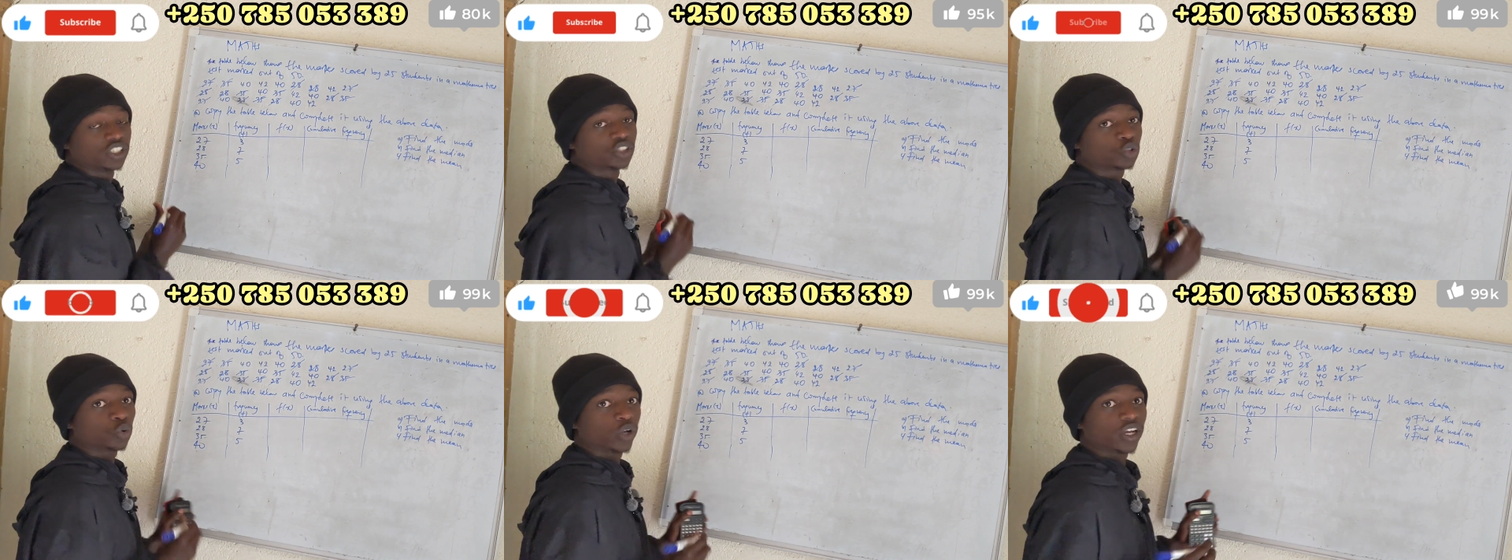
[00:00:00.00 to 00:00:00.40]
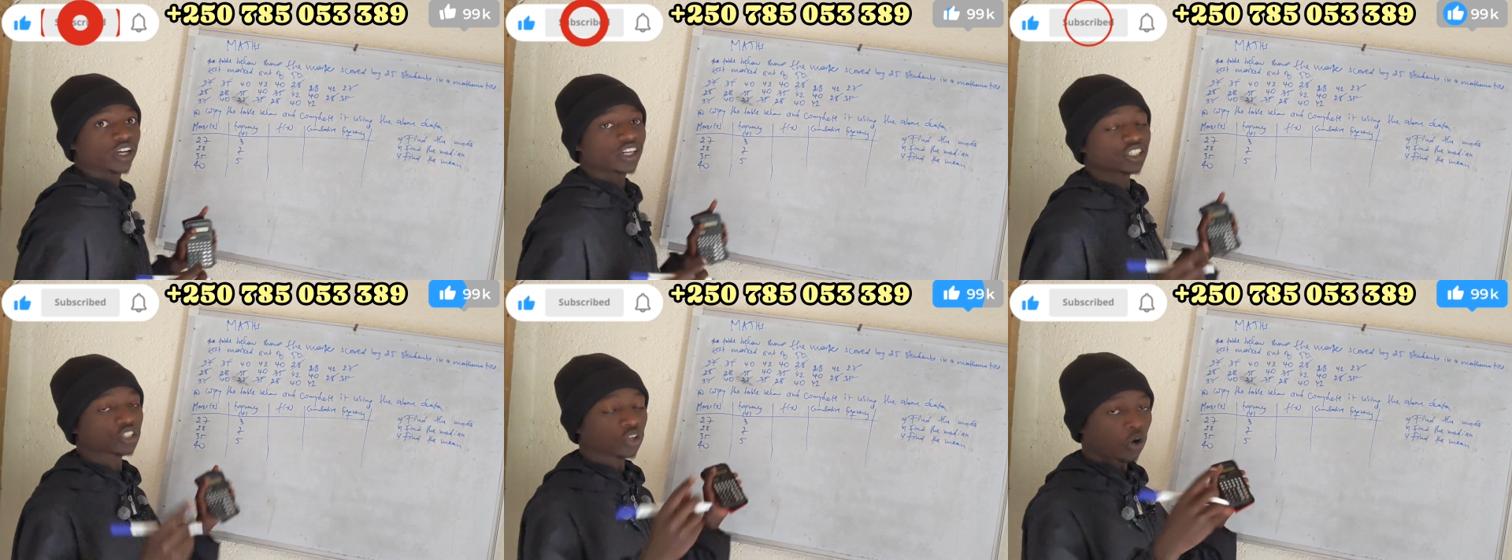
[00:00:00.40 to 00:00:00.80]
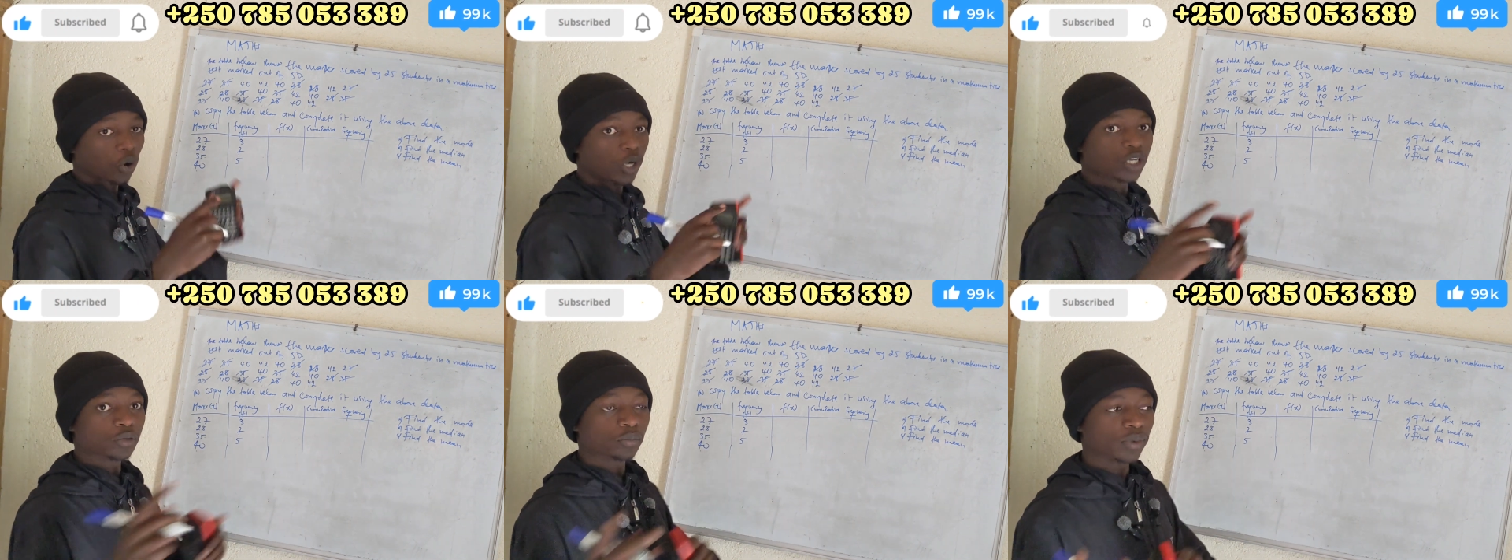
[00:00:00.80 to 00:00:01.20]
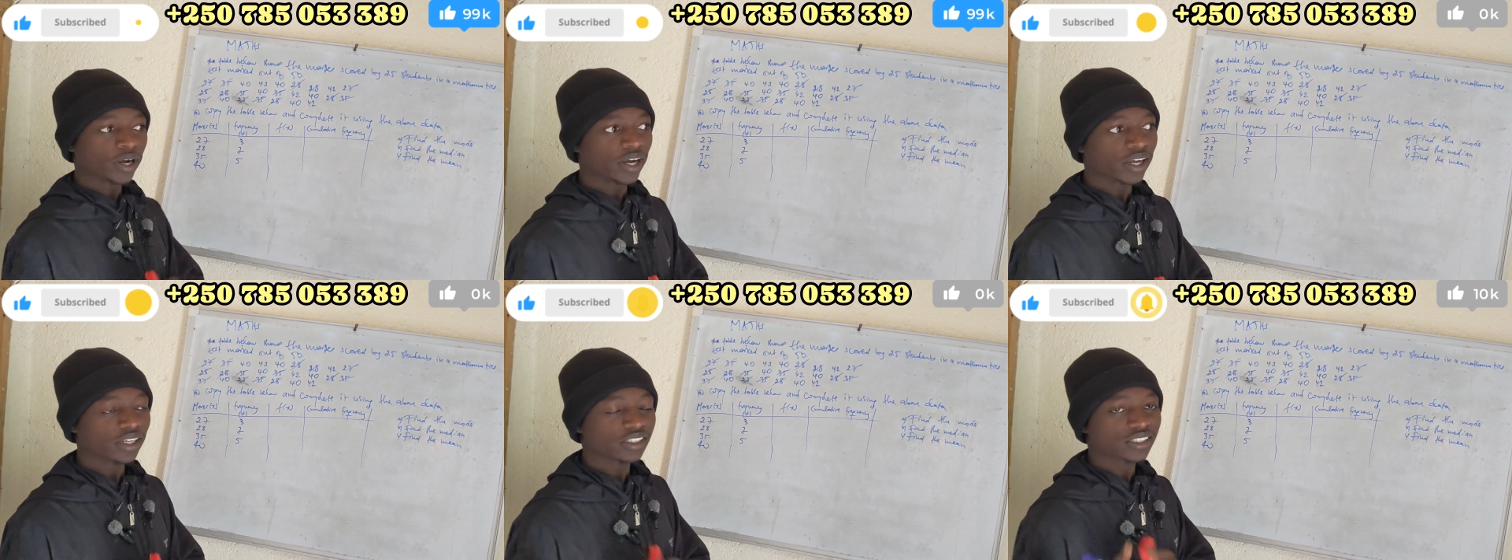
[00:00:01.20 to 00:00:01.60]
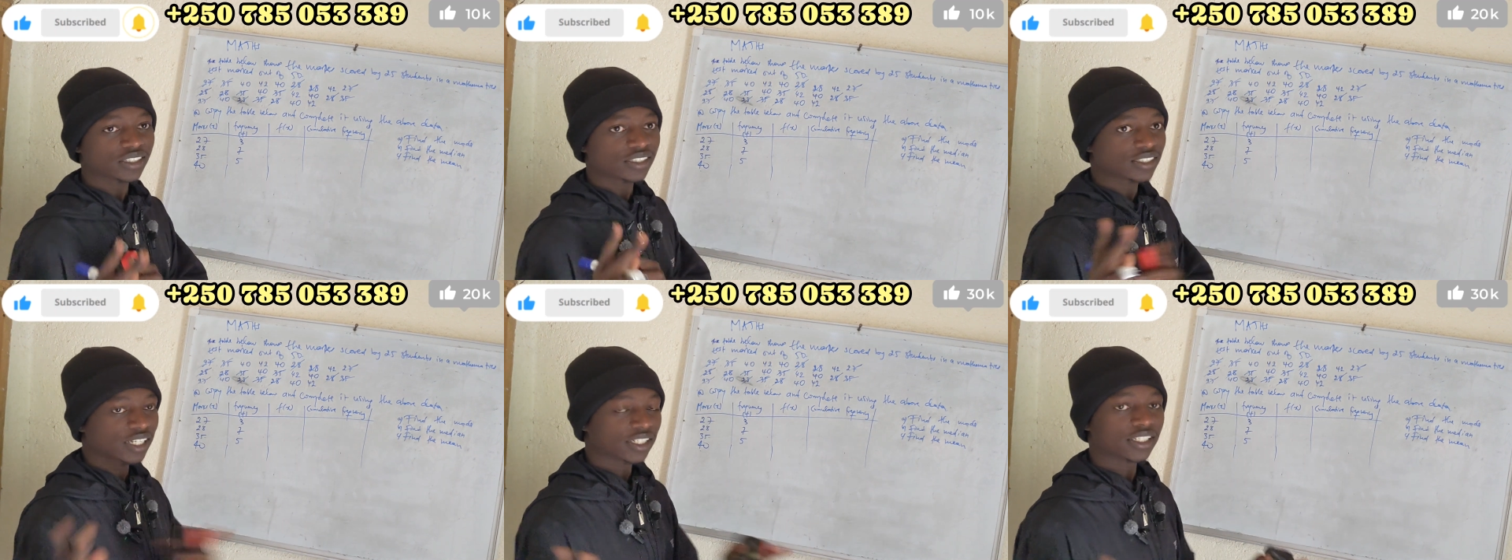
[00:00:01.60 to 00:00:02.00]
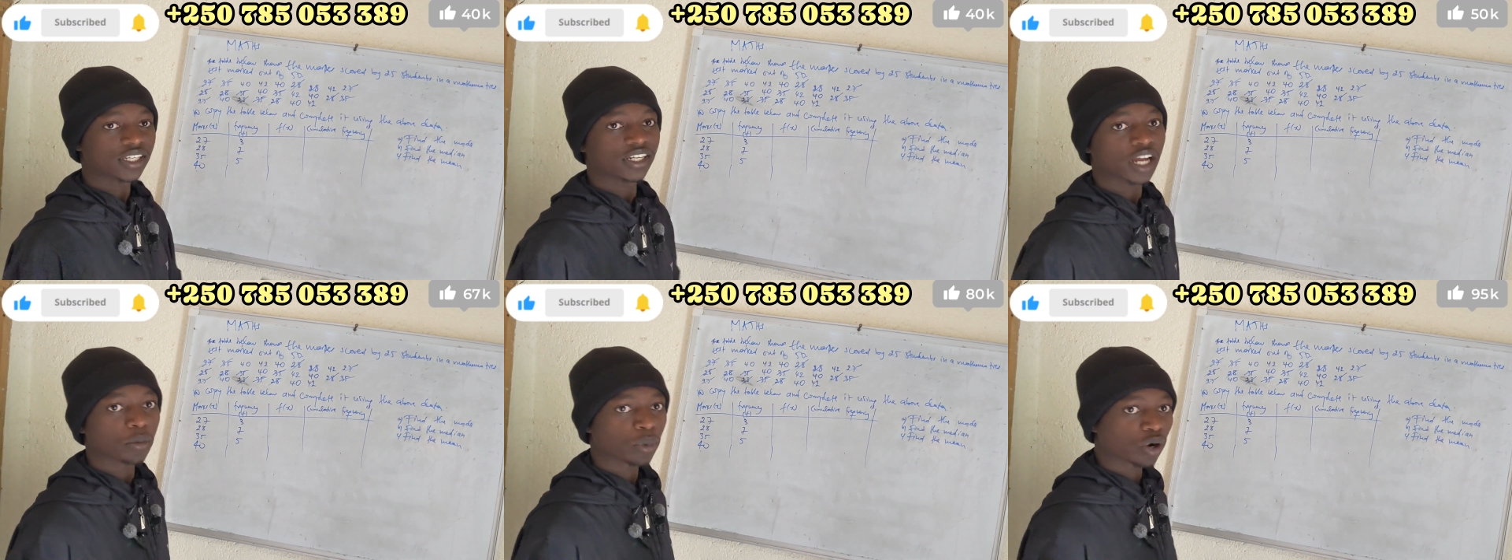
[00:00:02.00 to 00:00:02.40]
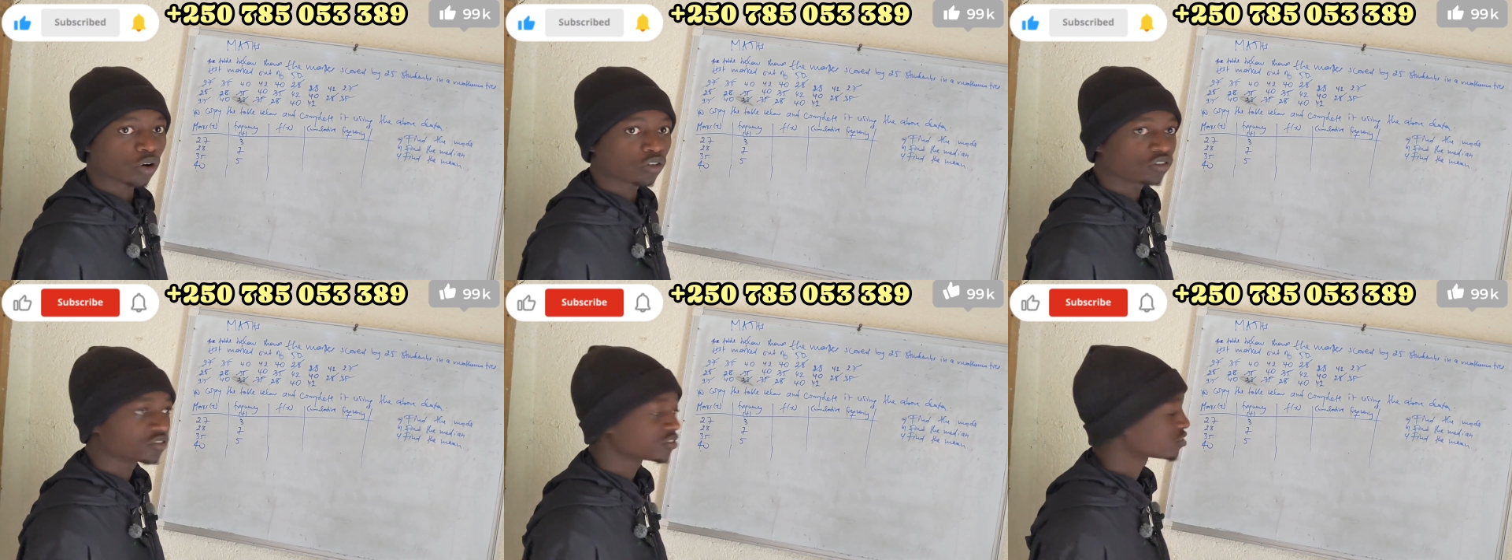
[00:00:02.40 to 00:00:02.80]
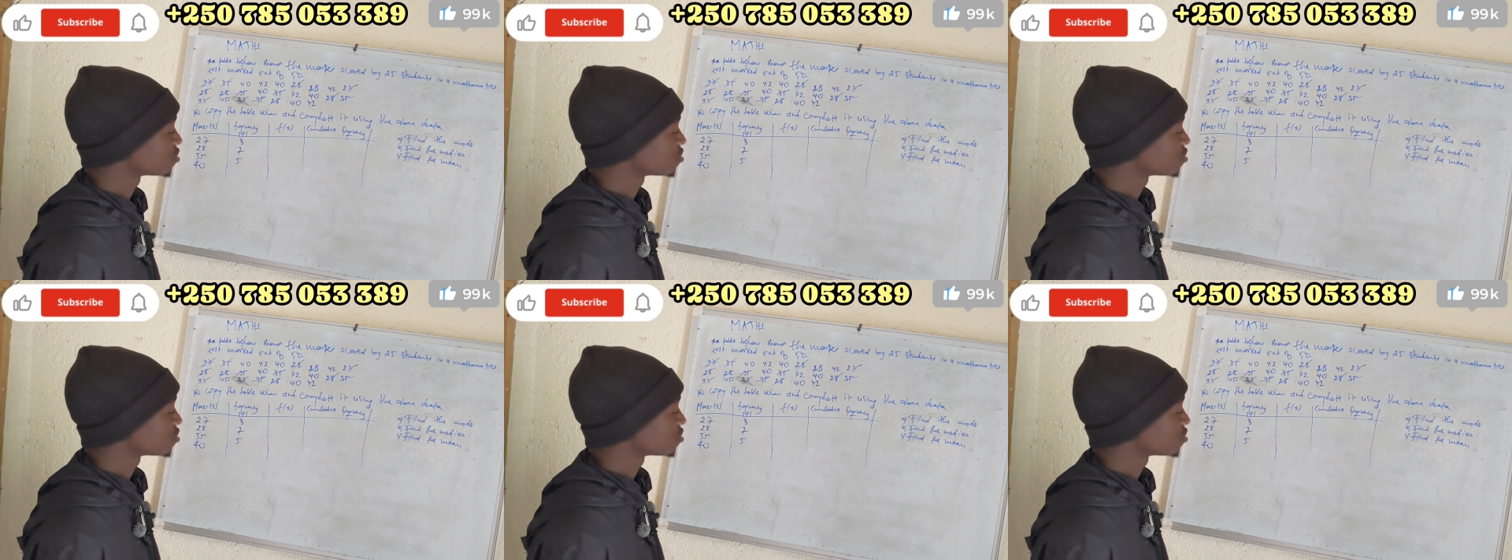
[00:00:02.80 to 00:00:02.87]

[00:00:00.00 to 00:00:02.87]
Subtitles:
which were scored by certain number of